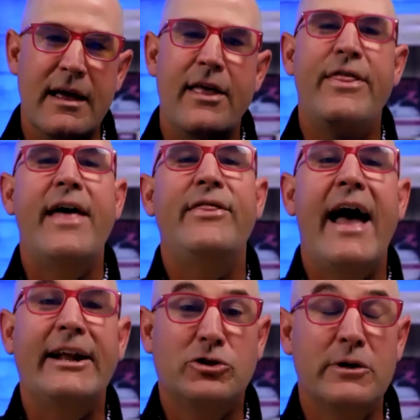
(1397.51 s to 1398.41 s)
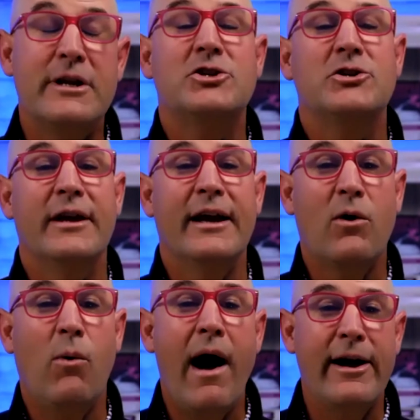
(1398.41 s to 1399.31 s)
than that traditionally
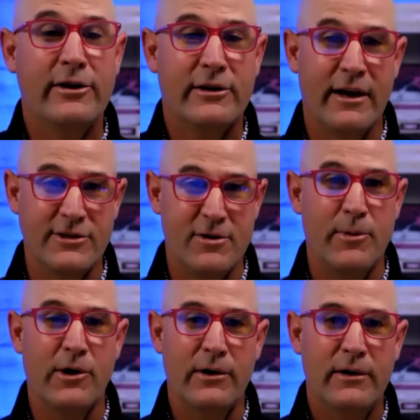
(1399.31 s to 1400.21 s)
acquired customer,